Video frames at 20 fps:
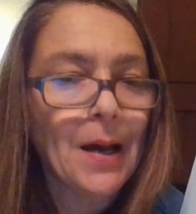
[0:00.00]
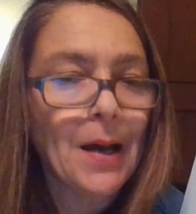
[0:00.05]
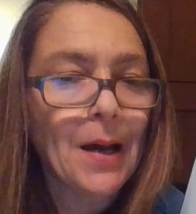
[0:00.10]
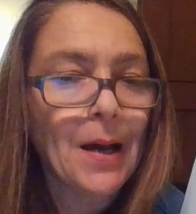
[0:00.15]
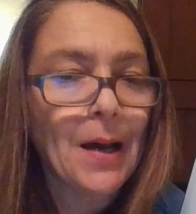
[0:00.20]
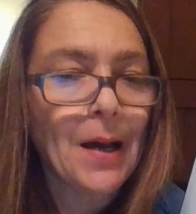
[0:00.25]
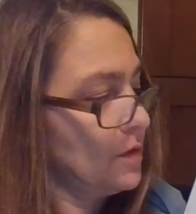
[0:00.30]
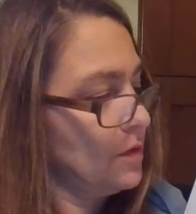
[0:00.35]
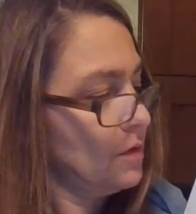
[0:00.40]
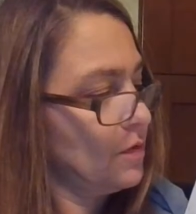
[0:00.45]

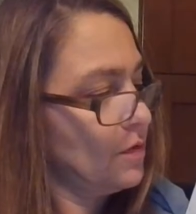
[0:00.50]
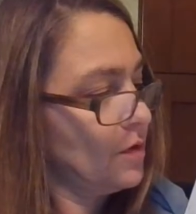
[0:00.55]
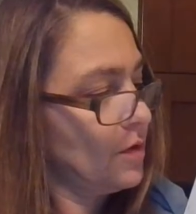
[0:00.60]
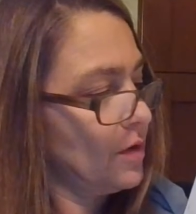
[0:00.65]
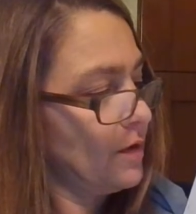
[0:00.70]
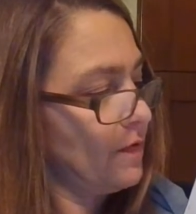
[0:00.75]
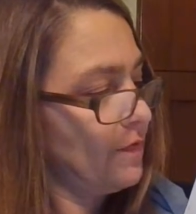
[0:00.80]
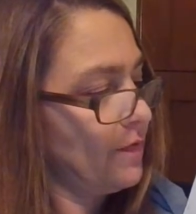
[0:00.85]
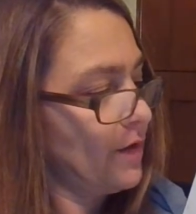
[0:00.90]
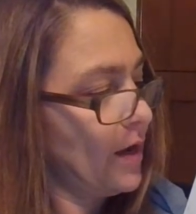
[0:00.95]
And do
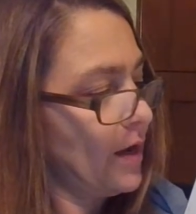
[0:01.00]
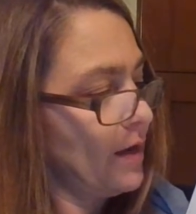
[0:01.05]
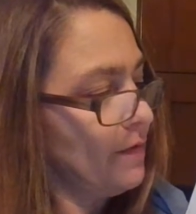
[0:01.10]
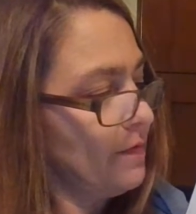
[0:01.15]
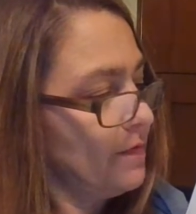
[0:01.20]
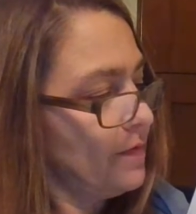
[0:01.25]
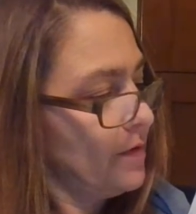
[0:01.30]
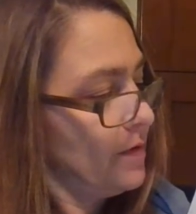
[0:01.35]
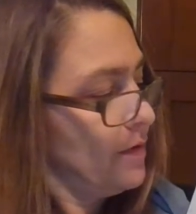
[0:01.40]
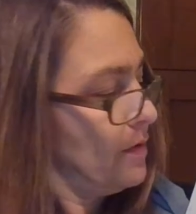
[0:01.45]

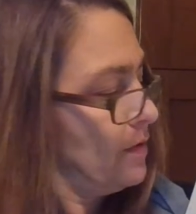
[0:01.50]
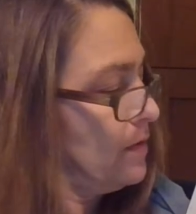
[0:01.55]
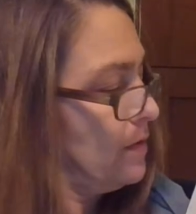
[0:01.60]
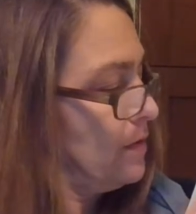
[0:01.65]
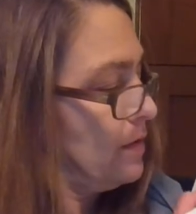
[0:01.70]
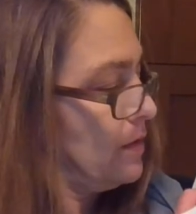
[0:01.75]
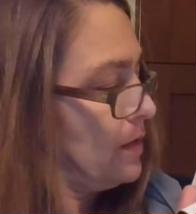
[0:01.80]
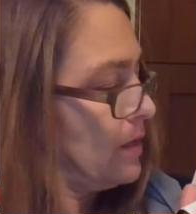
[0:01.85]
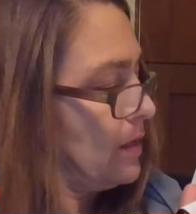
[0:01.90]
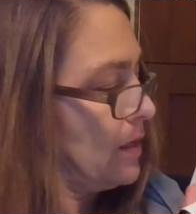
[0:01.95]
35.
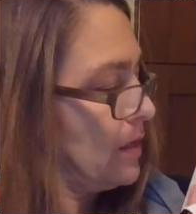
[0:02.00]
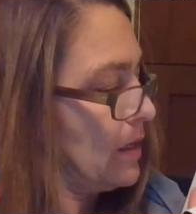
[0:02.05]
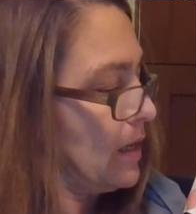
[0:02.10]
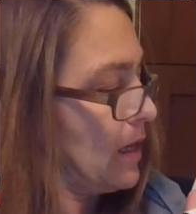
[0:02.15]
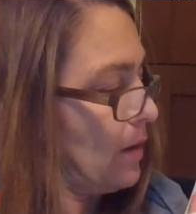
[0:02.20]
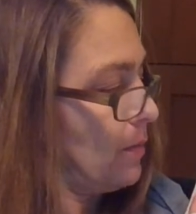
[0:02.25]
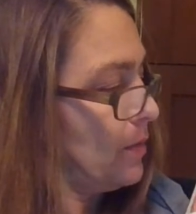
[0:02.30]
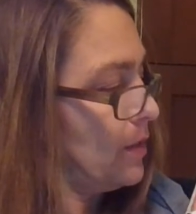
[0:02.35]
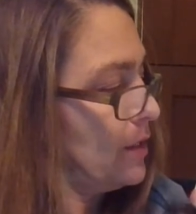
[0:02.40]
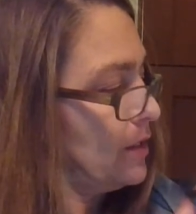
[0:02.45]
And
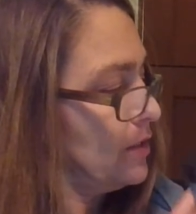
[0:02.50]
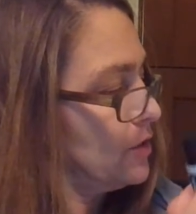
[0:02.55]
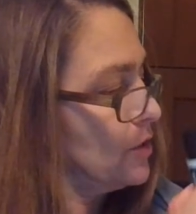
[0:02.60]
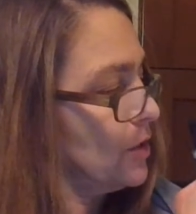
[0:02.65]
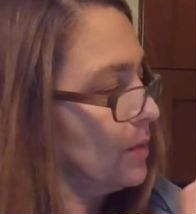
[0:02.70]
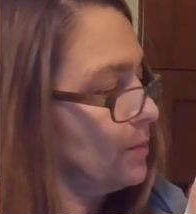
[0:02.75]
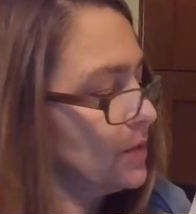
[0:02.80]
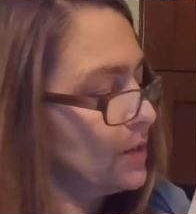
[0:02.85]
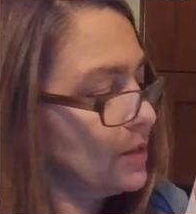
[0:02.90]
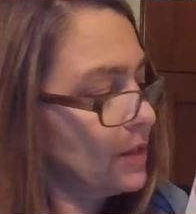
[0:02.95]
how many
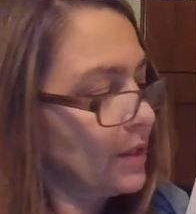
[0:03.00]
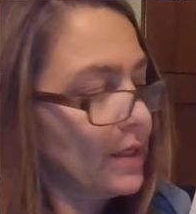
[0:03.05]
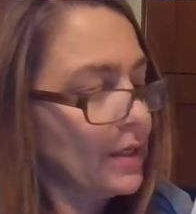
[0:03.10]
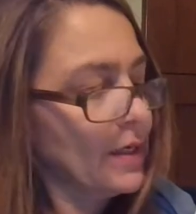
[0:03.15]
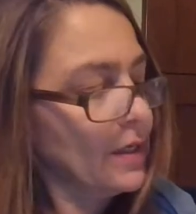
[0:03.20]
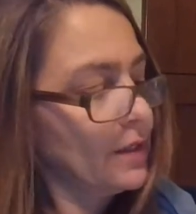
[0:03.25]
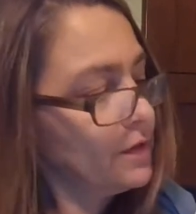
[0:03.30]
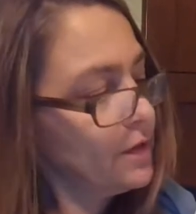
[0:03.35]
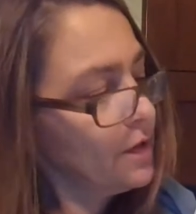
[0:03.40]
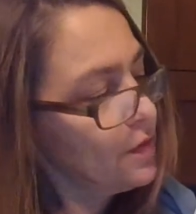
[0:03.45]
jumps till I
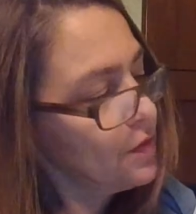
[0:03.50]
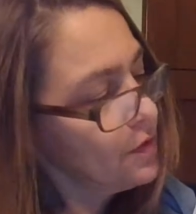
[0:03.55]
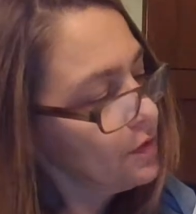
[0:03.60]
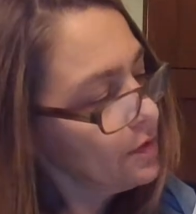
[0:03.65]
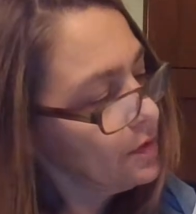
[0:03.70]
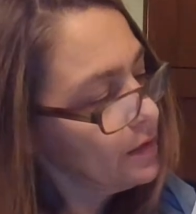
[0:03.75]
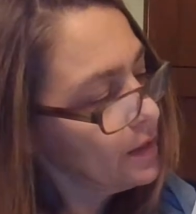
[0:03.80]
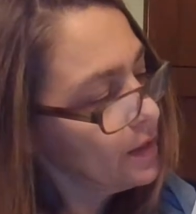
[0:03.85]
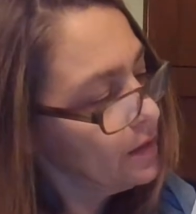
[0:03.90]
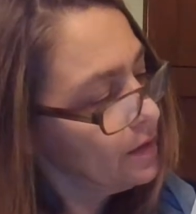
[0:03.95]
get to
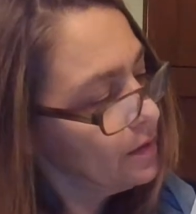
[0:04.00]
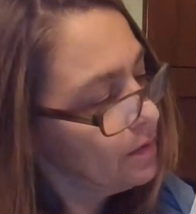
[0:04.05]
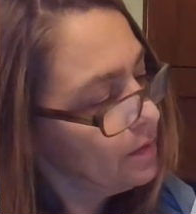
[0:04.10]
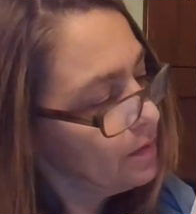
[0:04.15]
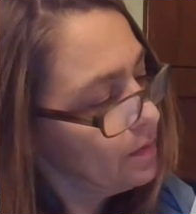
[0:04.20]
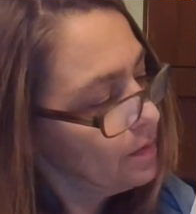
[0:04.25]
30?